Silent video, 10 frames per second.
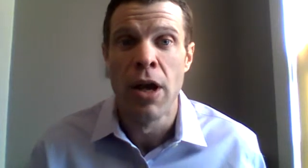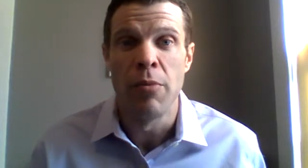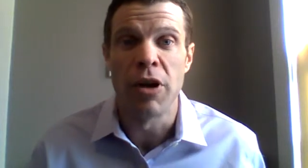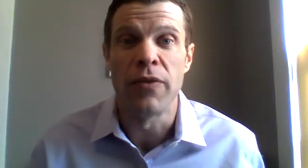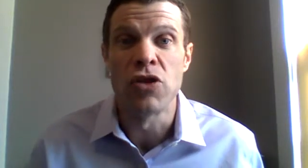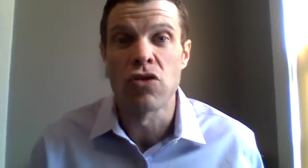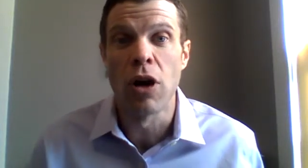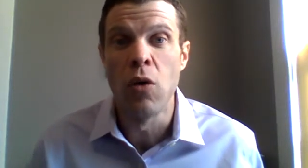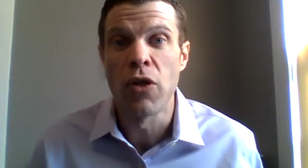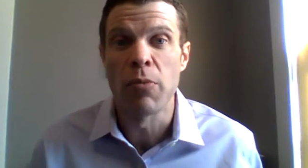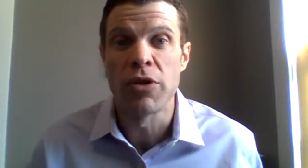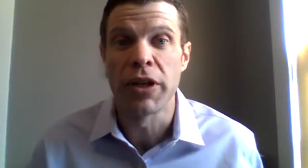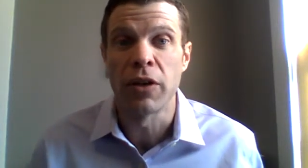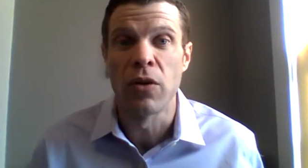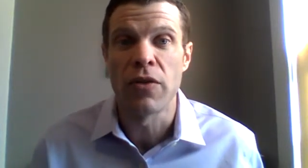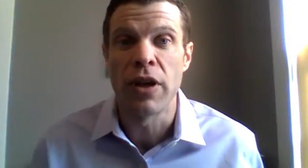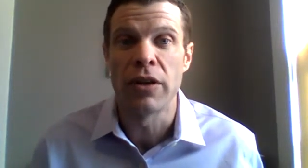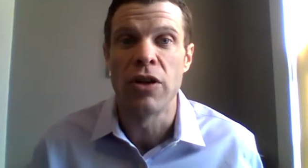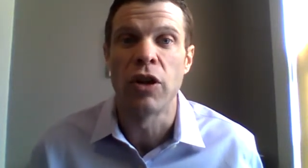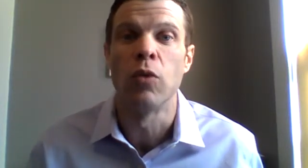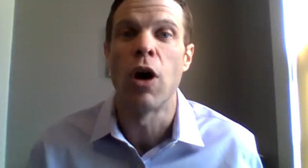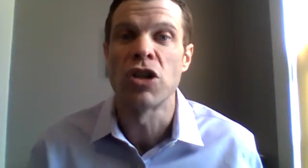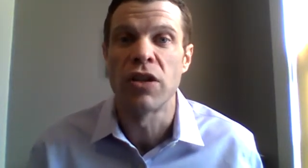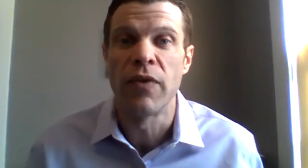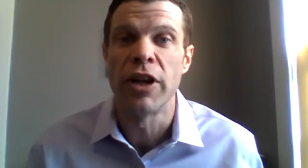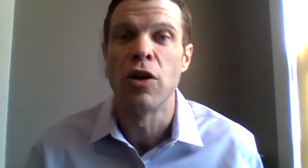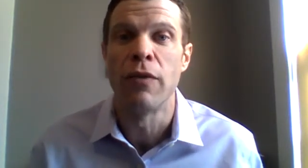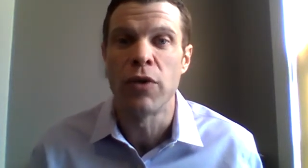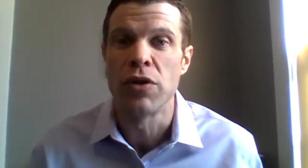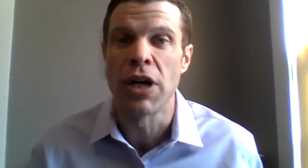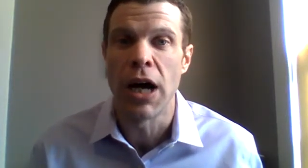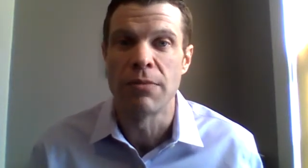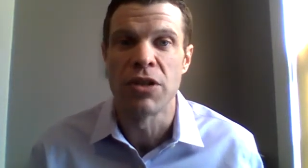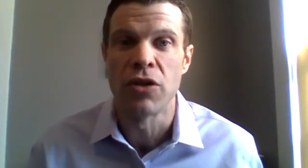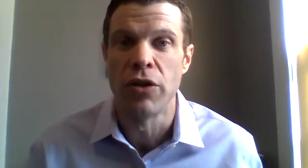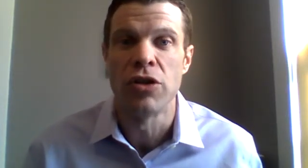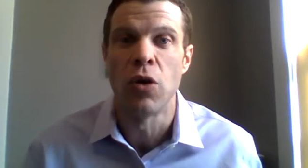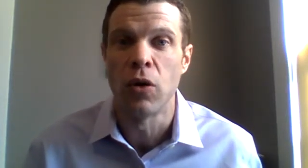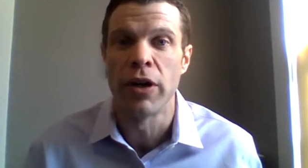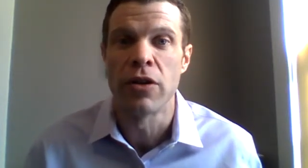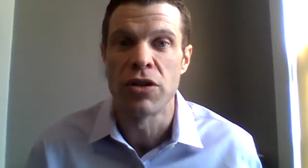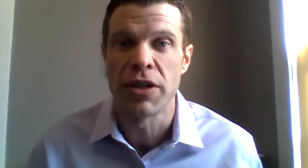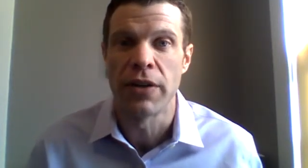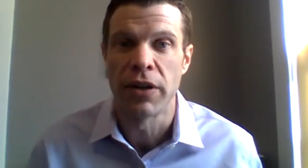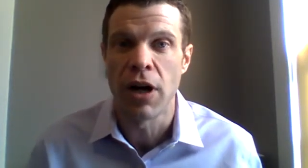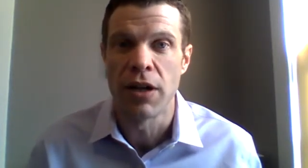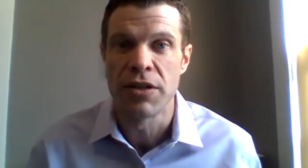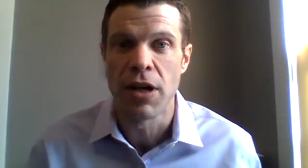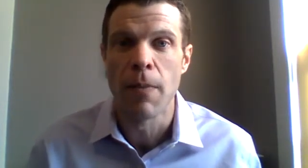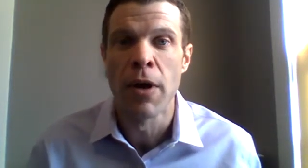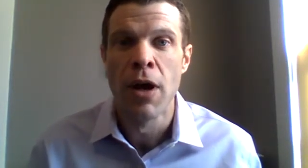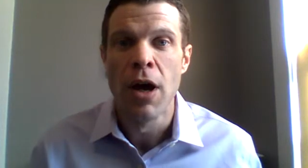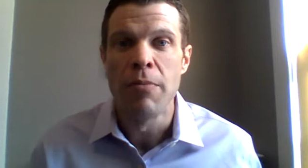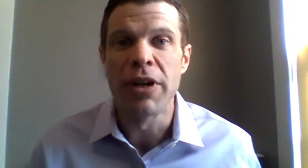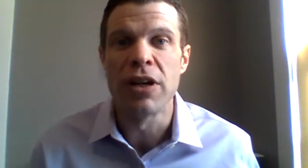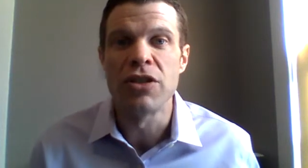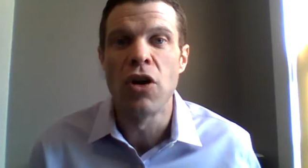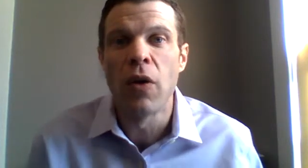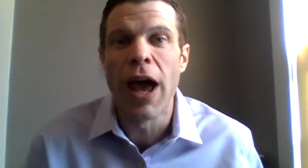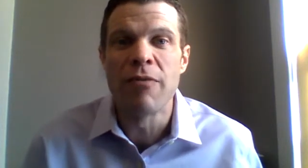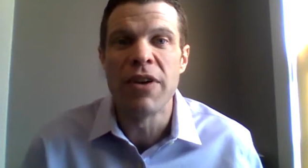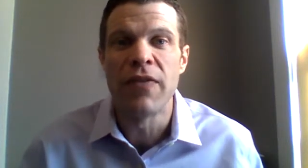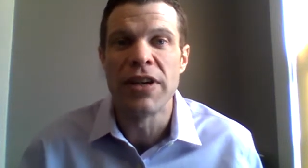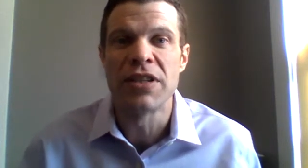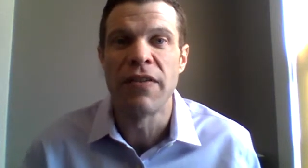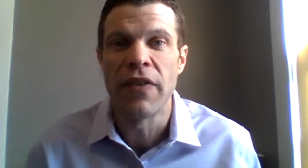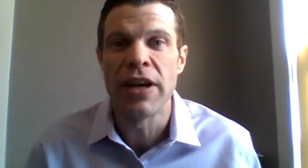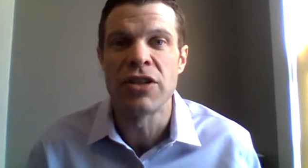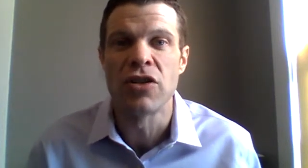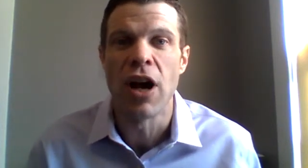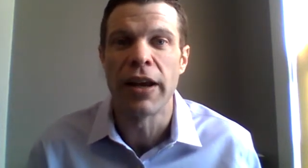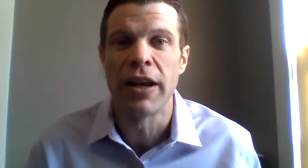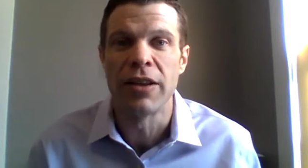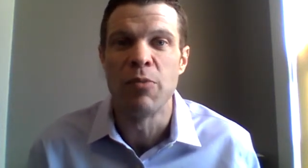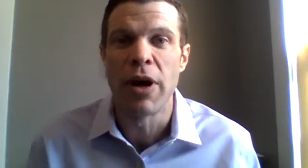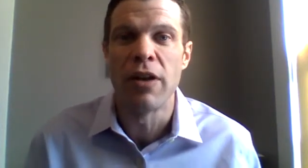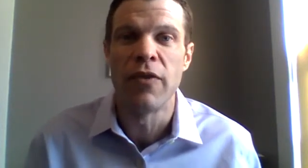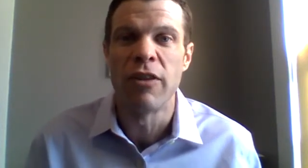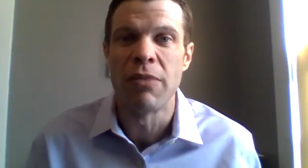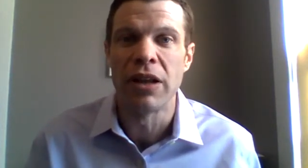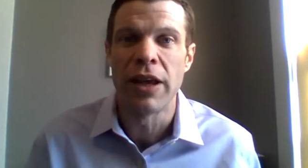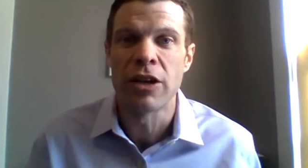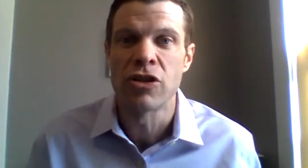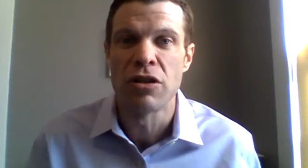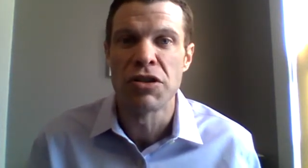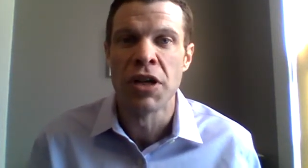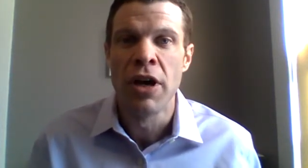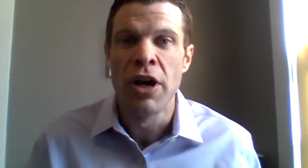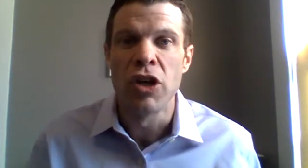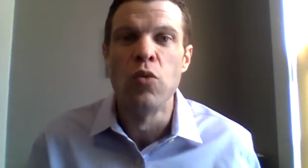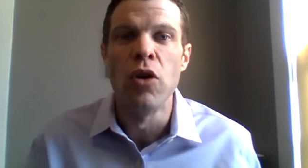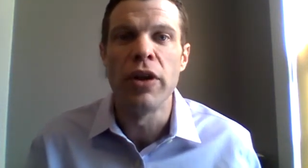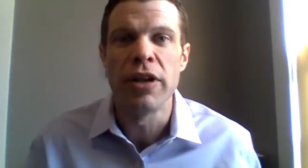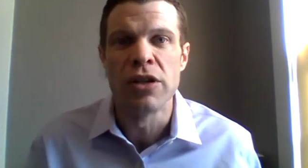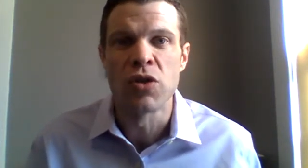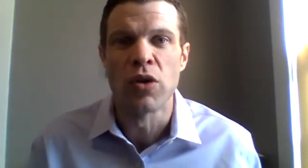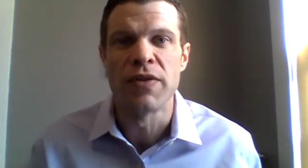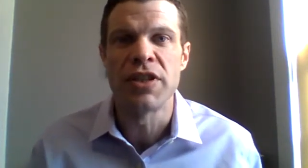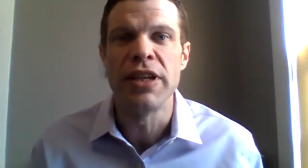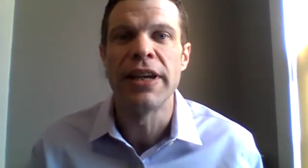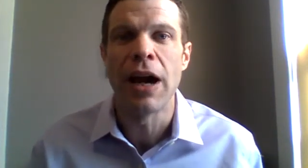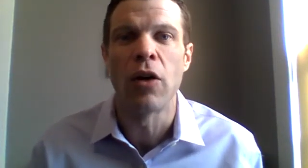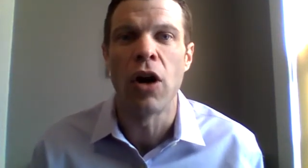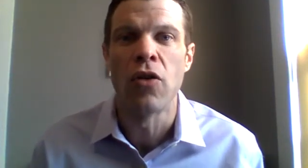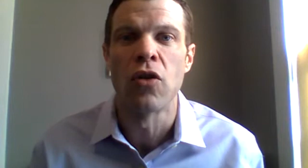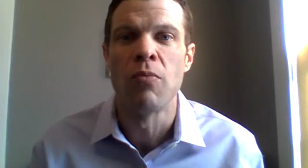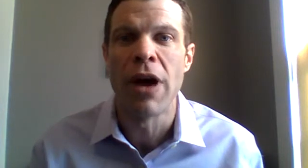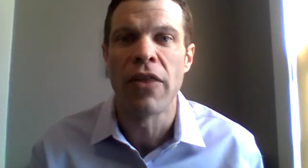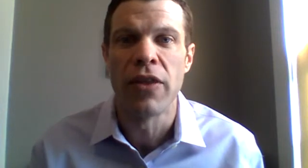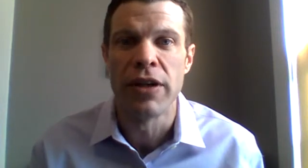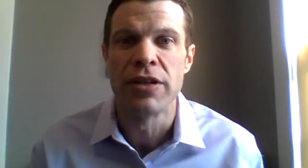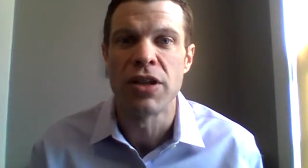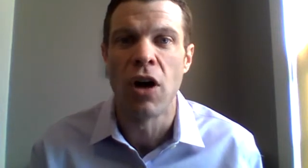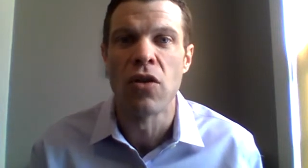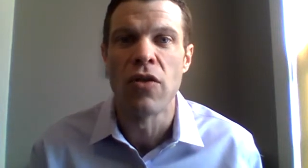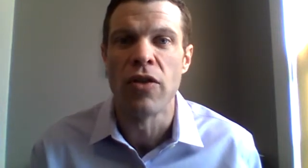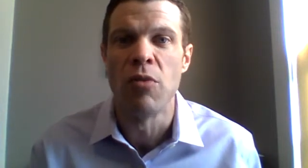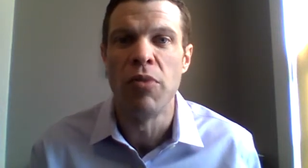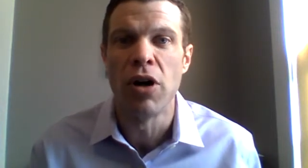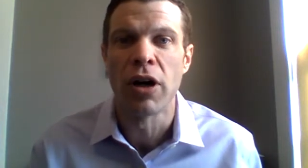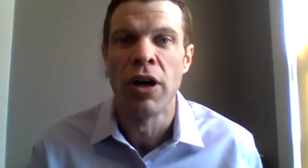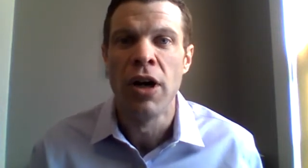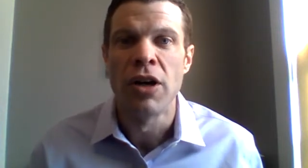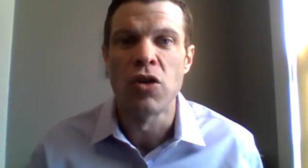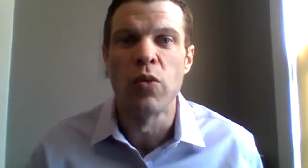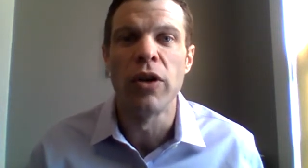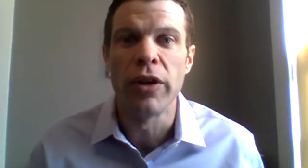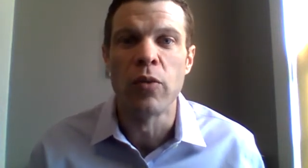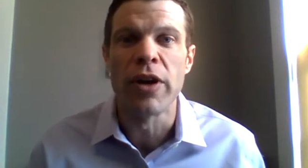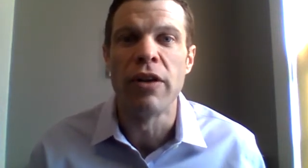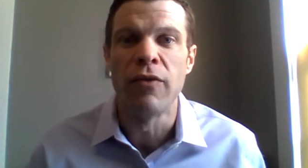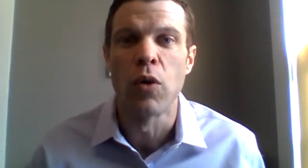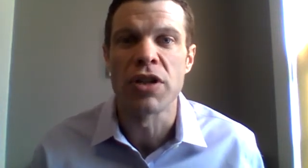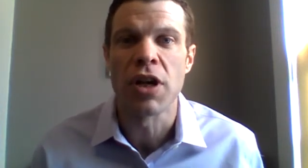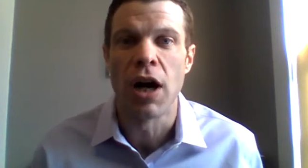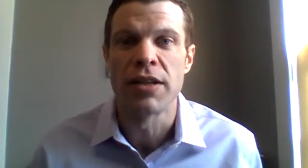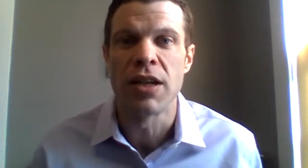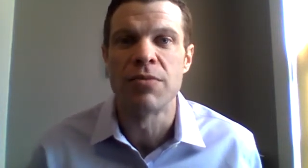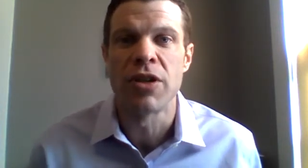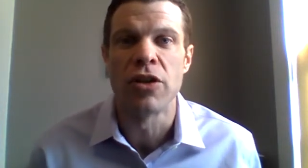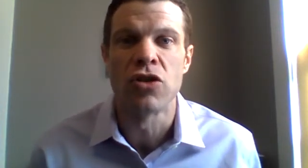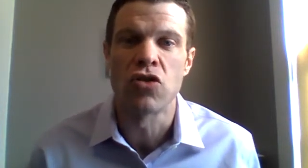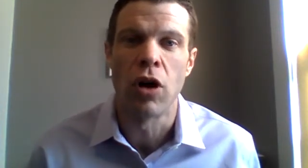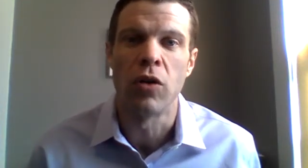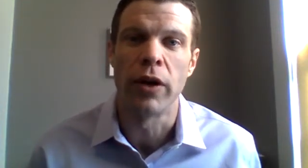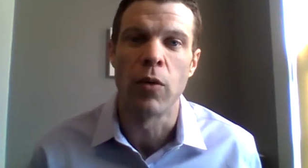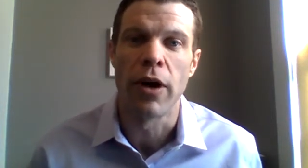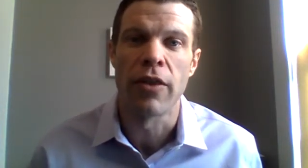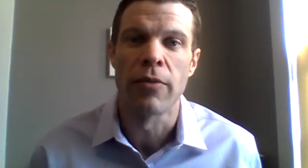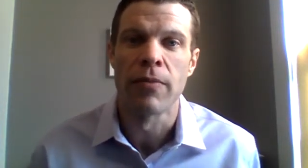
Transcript: But if you struggle with a particular thing, then you can watch the video a few times until you totally understand the concept. Because you don't have me face to face, you're not getting the benefit of my lectures, you really need to sort of seek out other methods other than the book to really reinforce concepts that you're struggling with.